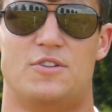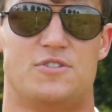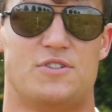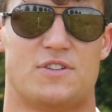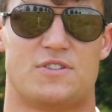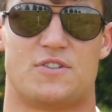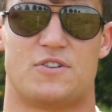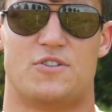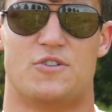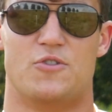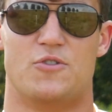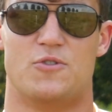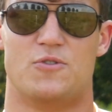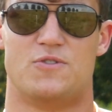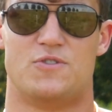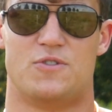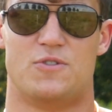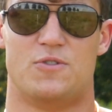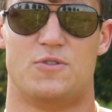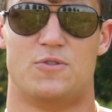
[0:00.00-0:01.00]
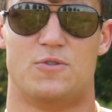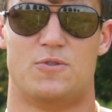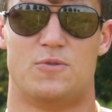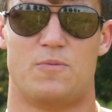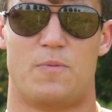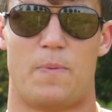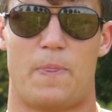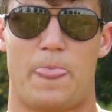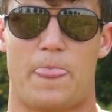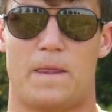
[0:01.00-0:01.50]
just are new to
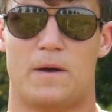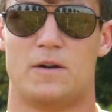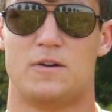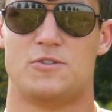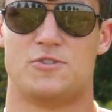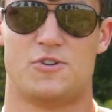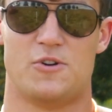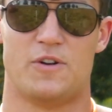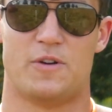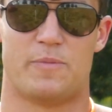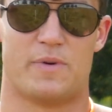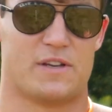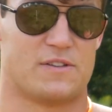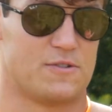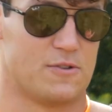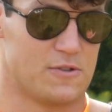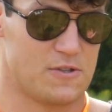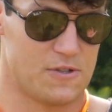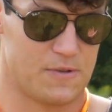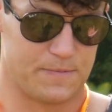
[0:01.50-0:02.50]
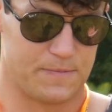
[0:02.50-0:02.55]
shooting pistols,